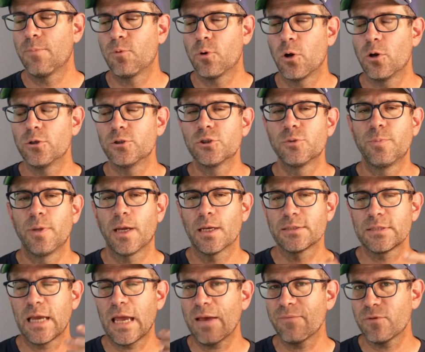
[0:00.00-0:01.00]
approach
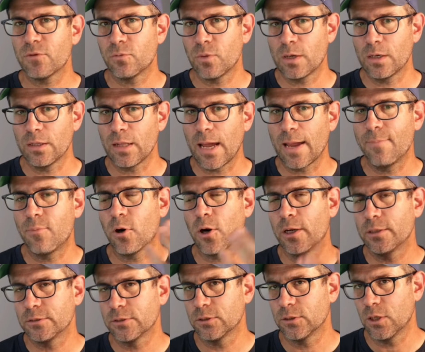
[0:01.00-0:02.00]
because I haven't run
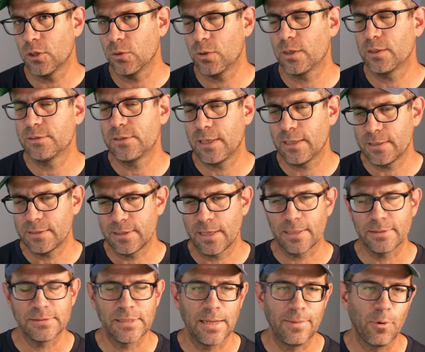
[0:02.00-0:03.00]
library to load
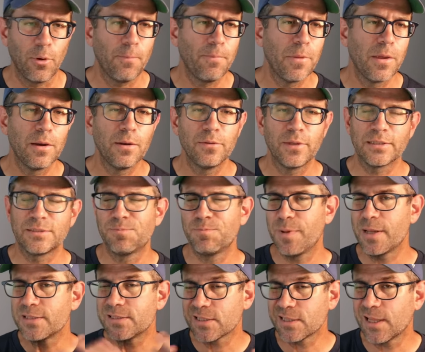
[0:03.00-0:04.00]
data.table. That's
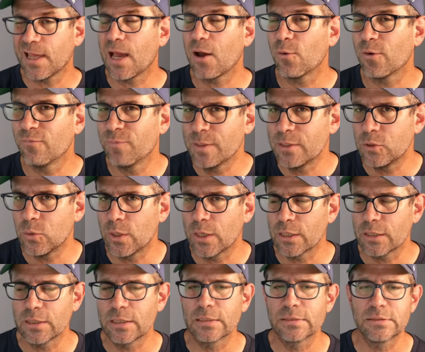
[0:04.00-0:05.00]
basically how we've been
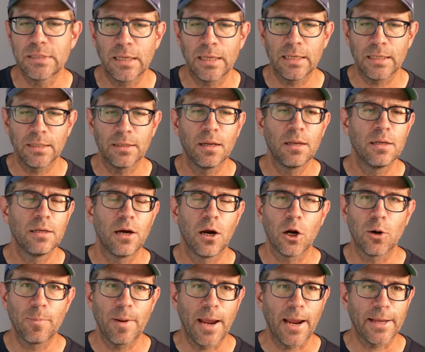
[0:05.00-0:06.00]
doing things in
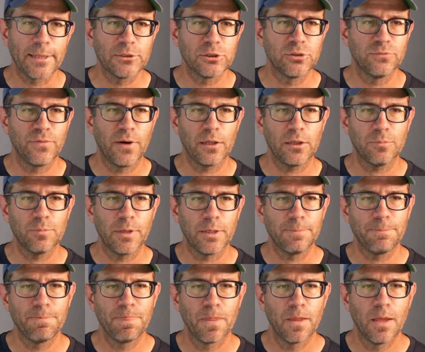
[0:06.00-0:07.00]
our package
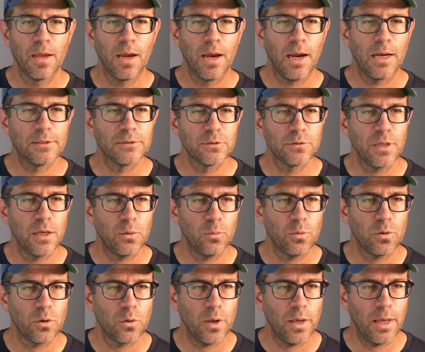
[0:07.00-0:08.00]
development. And so
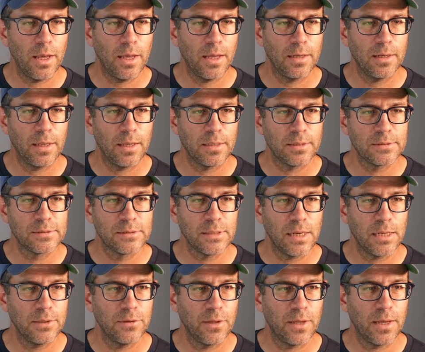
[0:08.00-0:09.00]
then we'll go ahead and
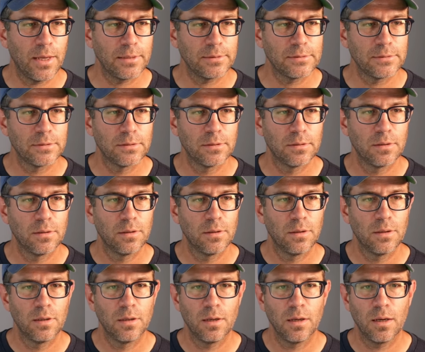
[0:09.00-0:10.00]
assign that
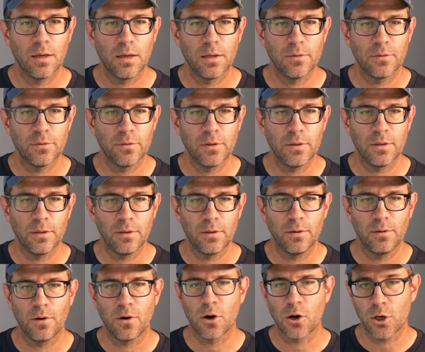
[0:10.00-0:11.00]
uh,
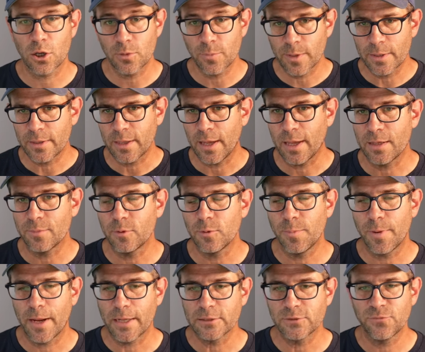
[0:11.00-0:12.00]
the argument
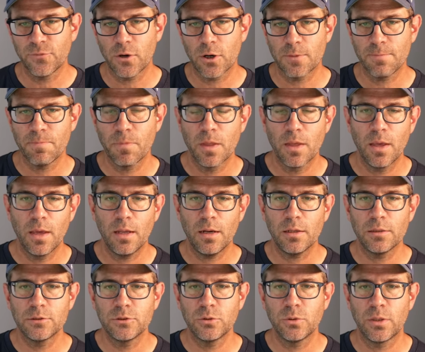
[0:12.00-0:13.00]
animal pats farm,
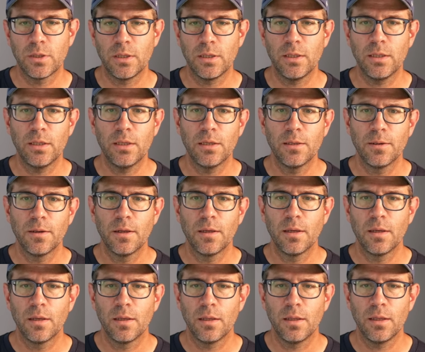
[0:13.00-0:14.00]
and I'll do key
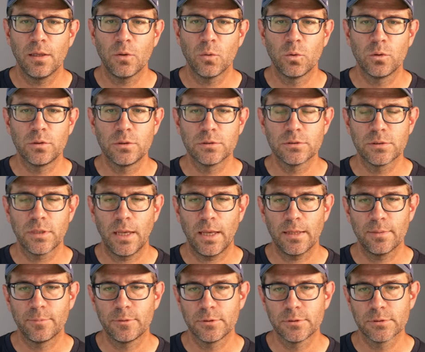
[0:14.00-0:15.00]
equals
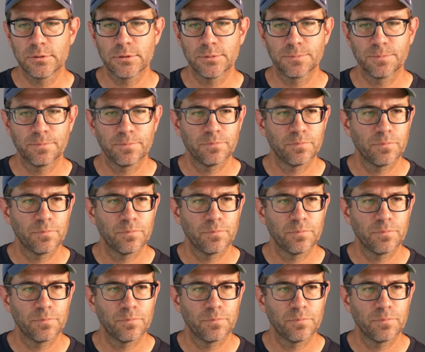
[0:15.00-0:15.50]
animals,